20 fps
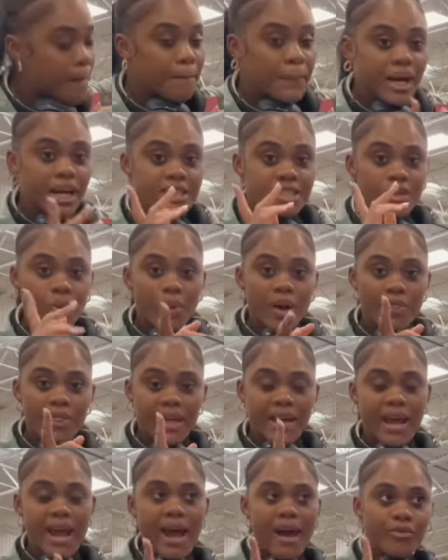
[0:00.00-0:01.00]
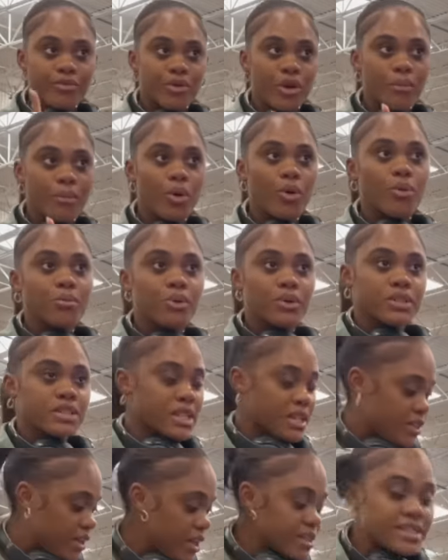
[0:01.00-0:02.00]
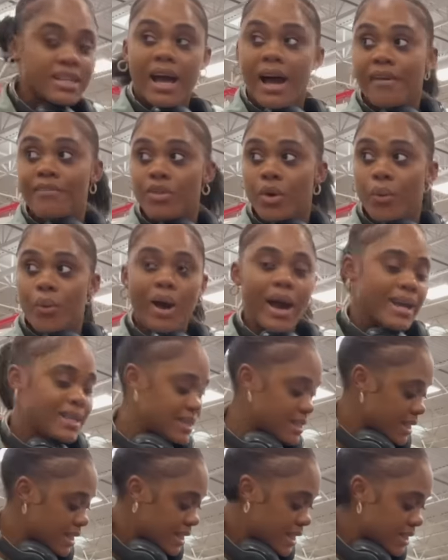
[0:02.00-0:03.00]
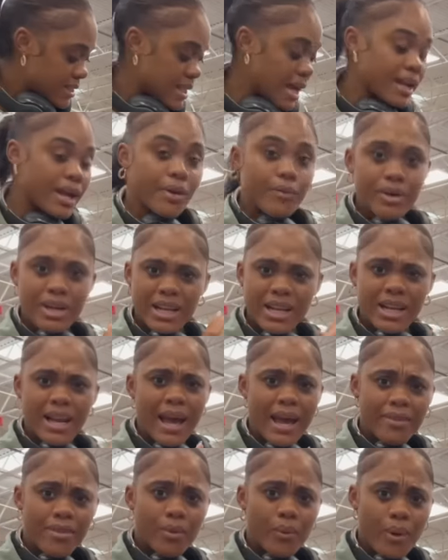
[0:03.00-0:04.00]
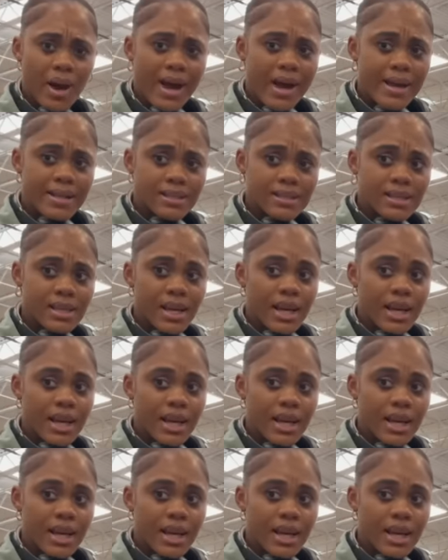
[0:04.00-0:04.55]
because the one that i have from home goods it doesn't have the white in it and i really like the white